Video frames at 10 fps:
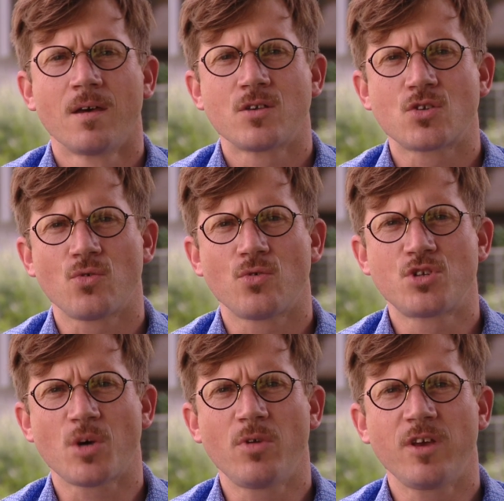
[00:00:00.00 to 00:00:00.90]
So
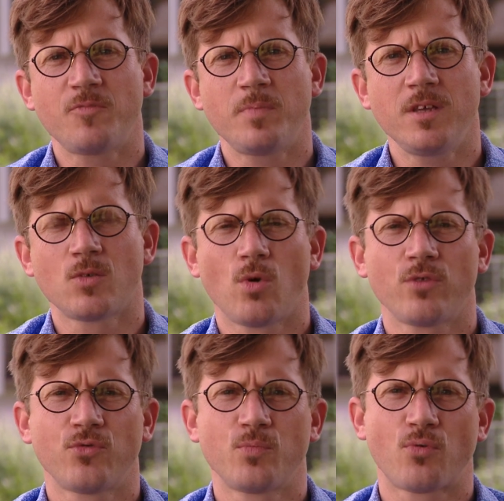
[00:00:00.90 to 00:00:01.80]
WFP, the
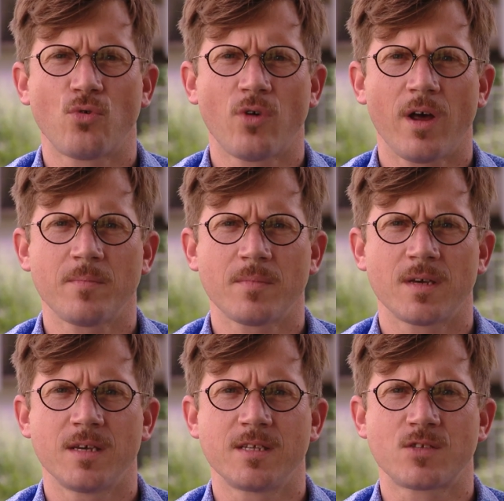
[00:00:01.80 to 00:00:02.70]
World Food Programme,
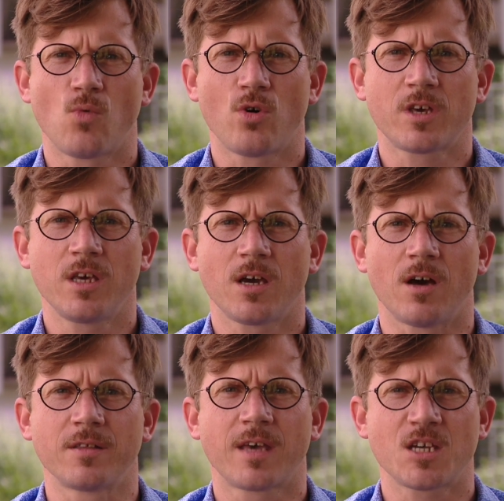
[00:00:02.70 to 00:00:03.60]
is working
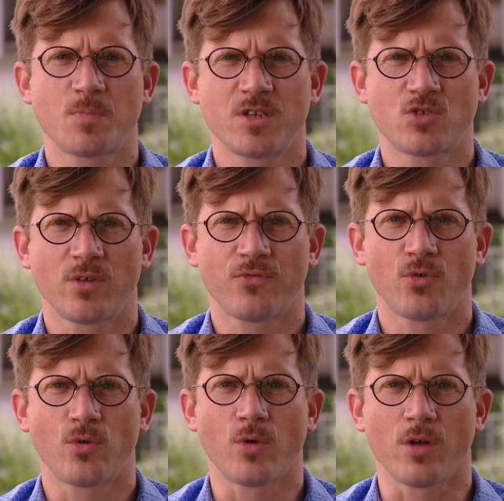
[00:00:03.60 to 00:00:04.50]
on cash-based
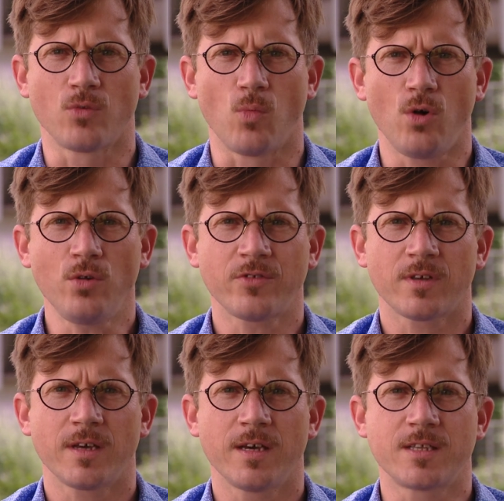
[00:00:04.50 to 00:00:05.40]
transfer around the world.
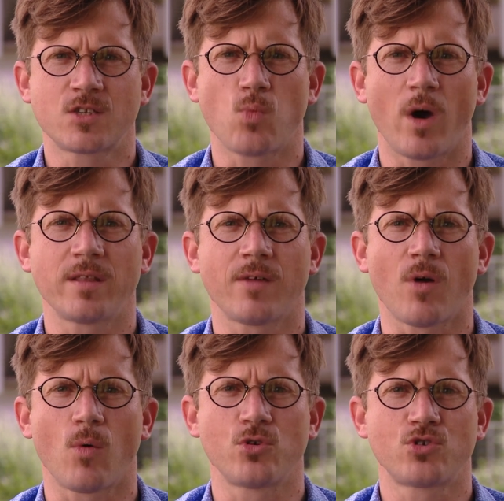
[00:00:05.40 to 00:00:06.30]
It's one of
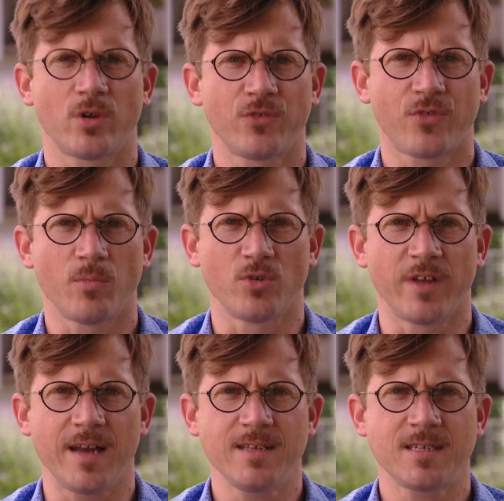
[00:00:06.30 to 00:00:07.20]
our transfer
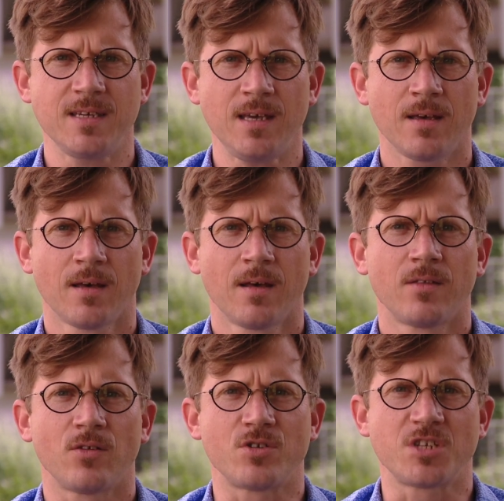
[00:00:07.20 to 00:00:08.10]
modality.
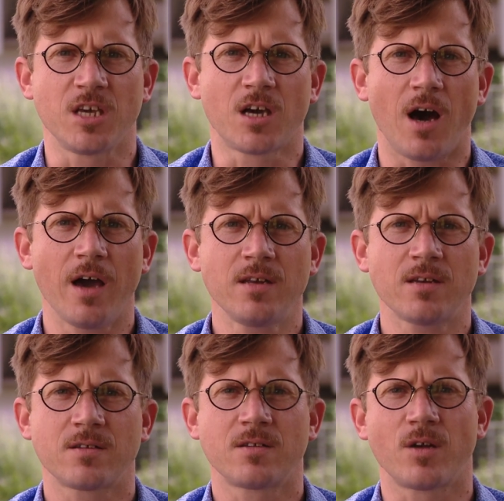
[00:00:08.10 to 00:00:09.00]
There's
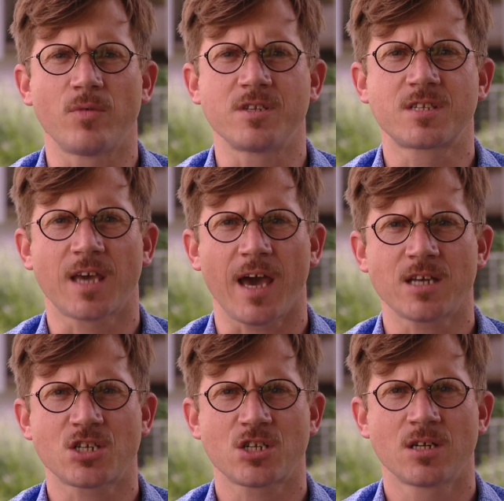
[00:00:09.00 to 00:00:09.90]
in-kind, there is
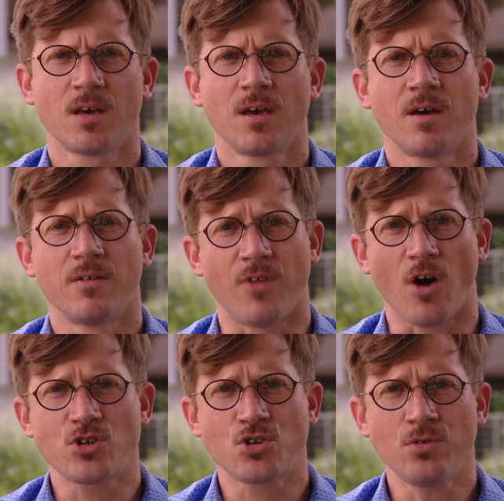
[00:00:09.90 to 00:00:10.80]
cash,
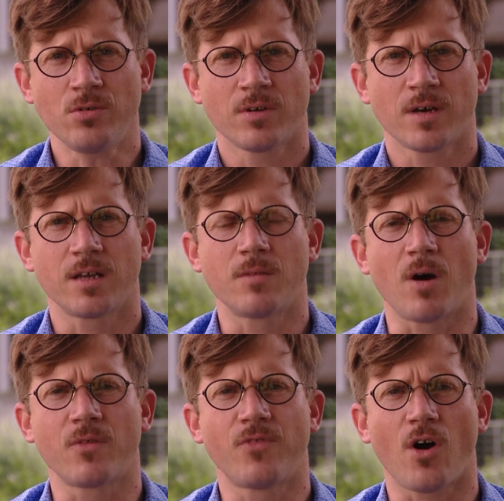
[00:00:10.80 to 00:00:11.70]
voucher, and
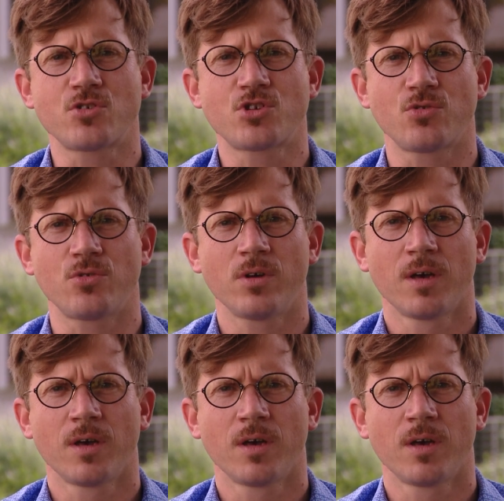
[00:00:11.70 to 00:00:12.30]
among voucher,